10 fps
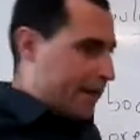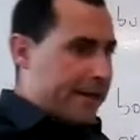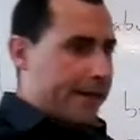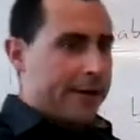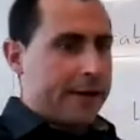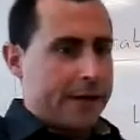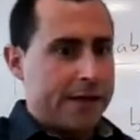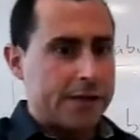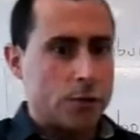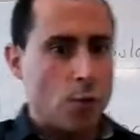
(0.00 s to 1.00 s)
here
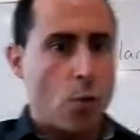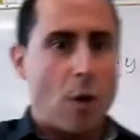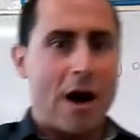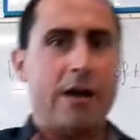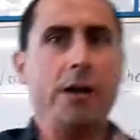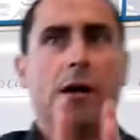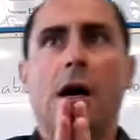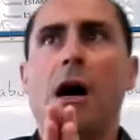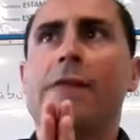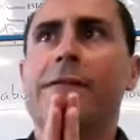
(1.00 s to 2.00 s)
is one
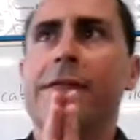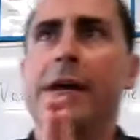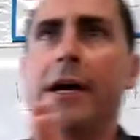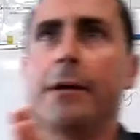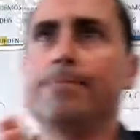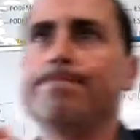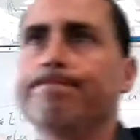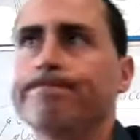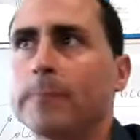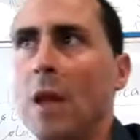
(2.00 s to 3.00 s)
of the
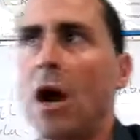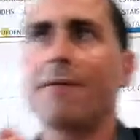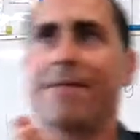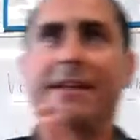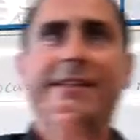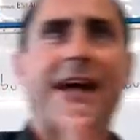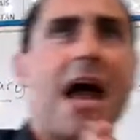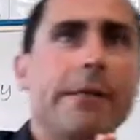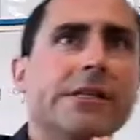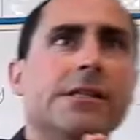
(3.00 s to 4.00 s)

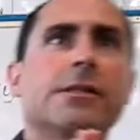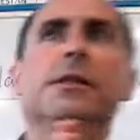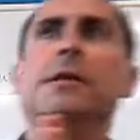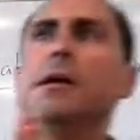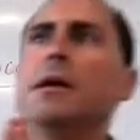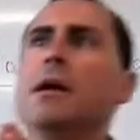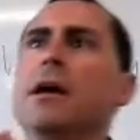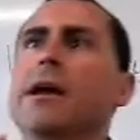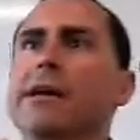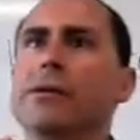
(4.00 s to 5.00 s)
times
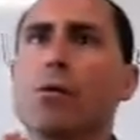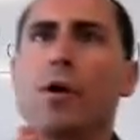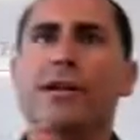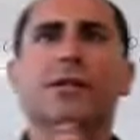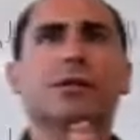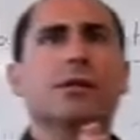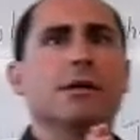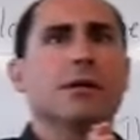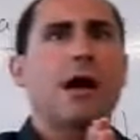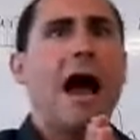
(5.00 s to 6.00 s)
in which
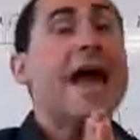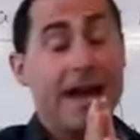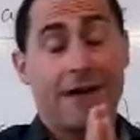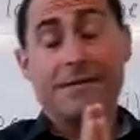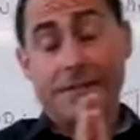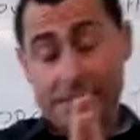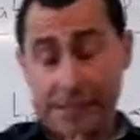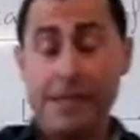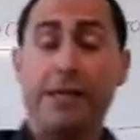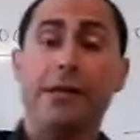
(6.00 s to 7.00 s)
I have
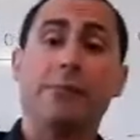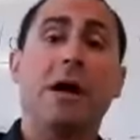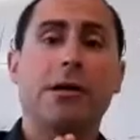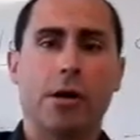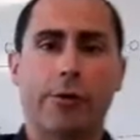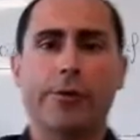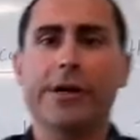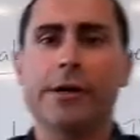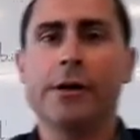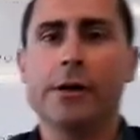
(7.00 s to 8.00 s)
seen in my
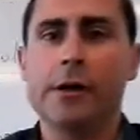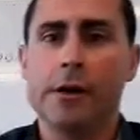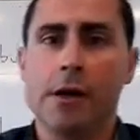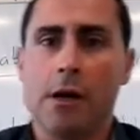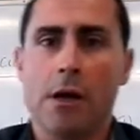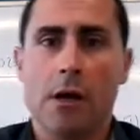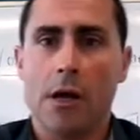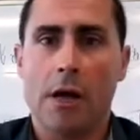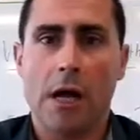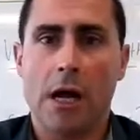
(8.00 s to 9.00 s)
career
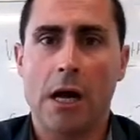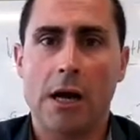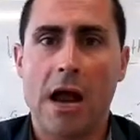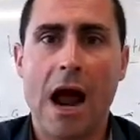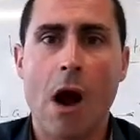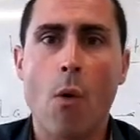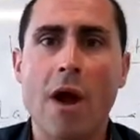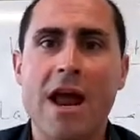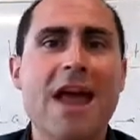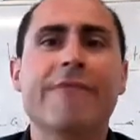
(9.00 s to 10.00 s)

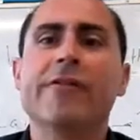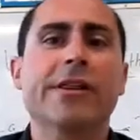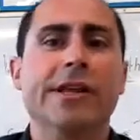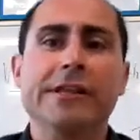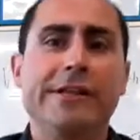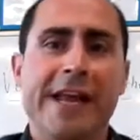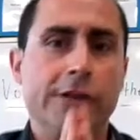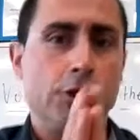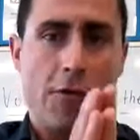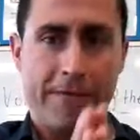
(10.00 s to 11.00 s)
how everything
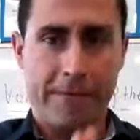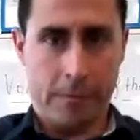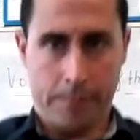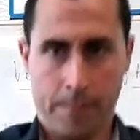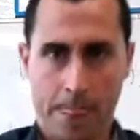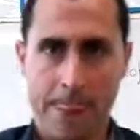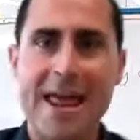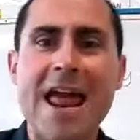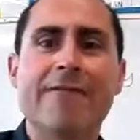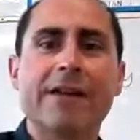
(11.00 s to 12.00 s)
takes off.
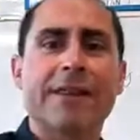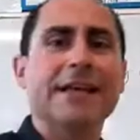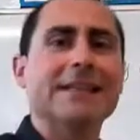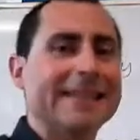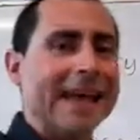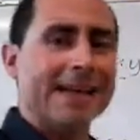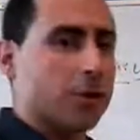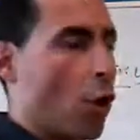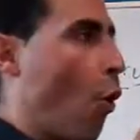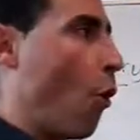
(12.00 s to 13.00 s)
Everything
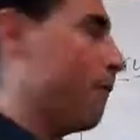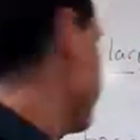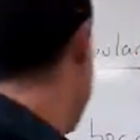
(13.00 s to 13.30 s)
takes off.